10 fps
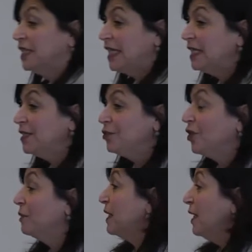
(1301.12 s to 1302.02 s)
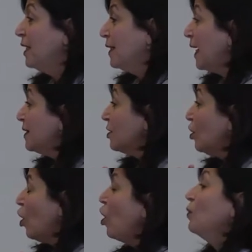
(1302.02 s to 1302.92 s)
Canadian tribes, that's
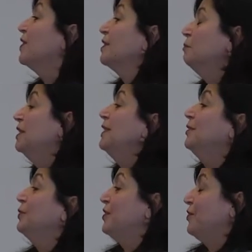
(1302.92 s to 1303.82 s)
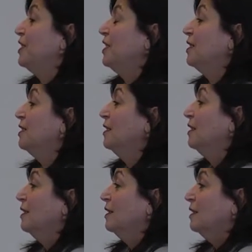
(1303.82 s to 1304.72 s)
always completely restricted.
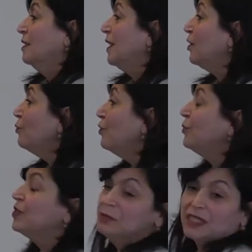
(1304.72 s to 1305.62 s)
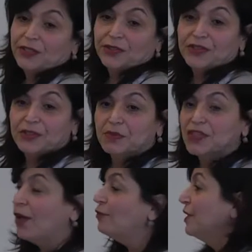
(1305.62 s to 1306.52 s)
They don't use the materials
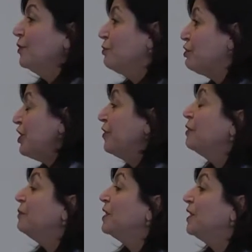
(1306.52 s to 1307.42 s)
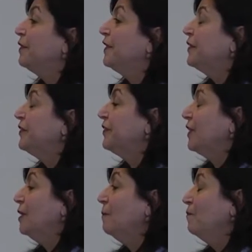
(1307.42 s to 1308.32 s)
themselves, they don't share the materials,
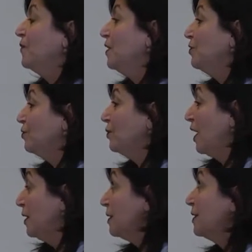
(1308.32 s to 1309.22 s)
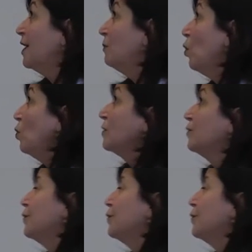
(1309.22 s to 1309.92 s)
um, it's, and the same holds